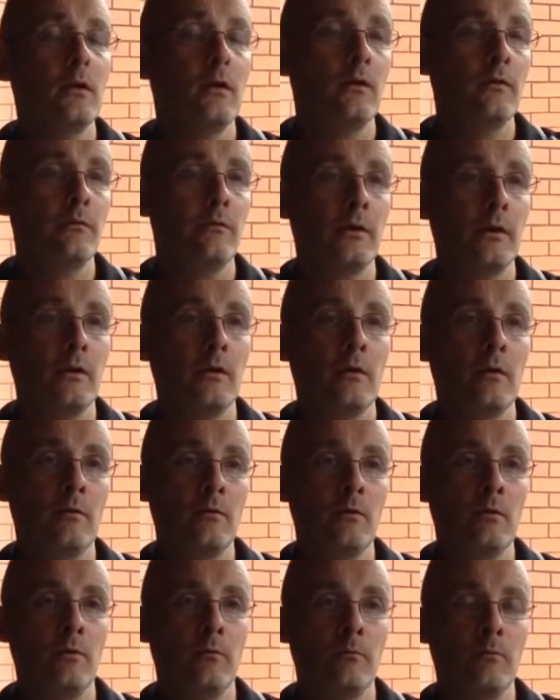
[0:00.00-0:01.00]
I think
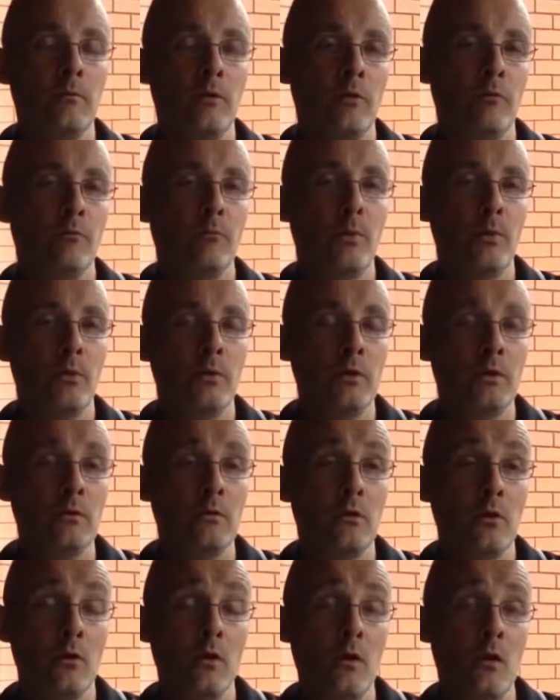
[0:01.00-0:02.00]
you've put
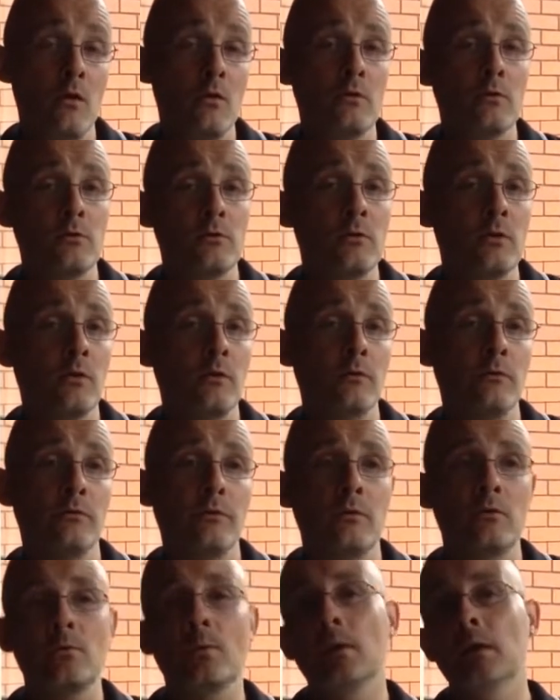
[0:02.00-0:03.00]
in your heart and soul for
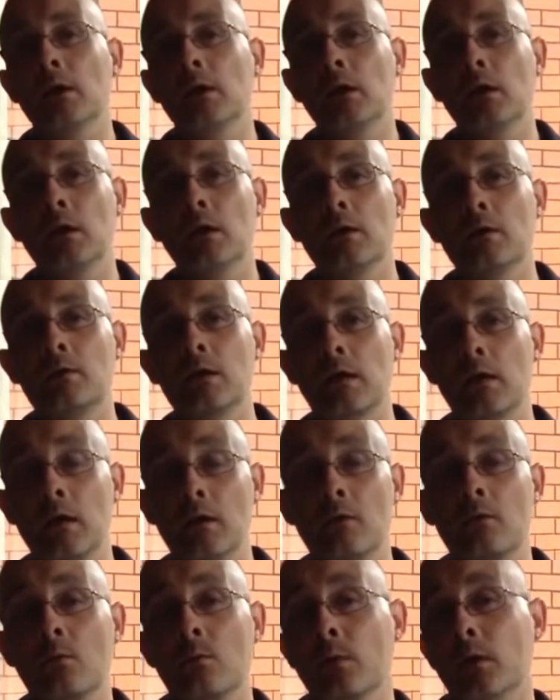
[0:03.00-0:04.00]
20 years to
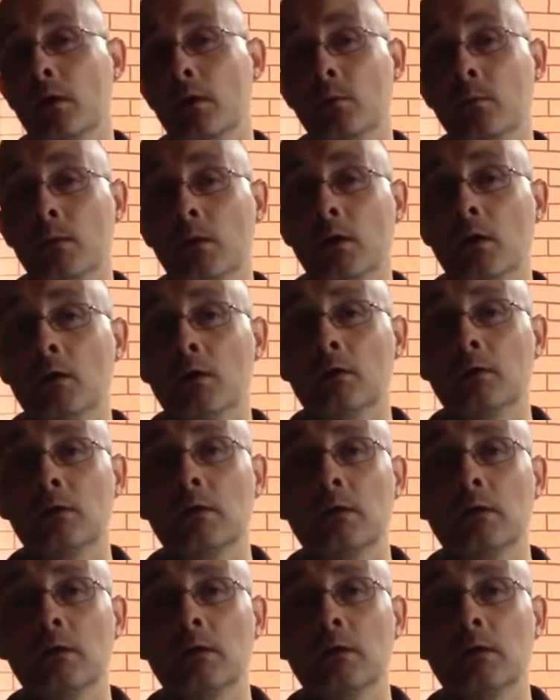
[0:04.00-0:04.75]
get to where you are,